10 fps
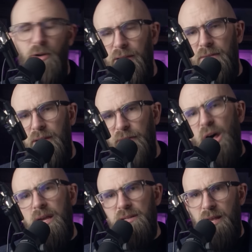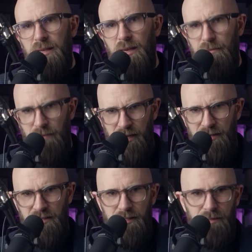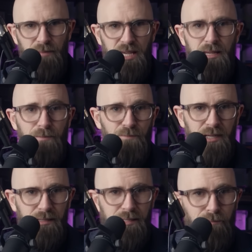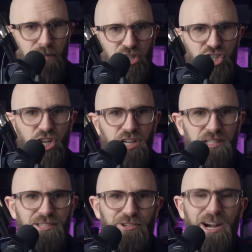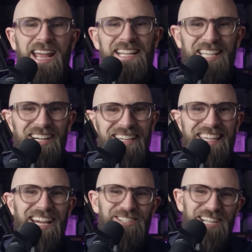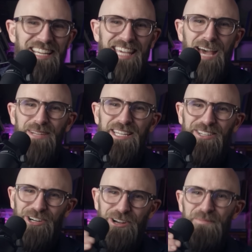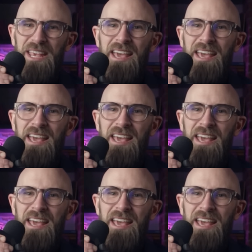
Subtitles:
However, if a hijacker manages to make it past the martial arts trained eye-gouging cabin crew,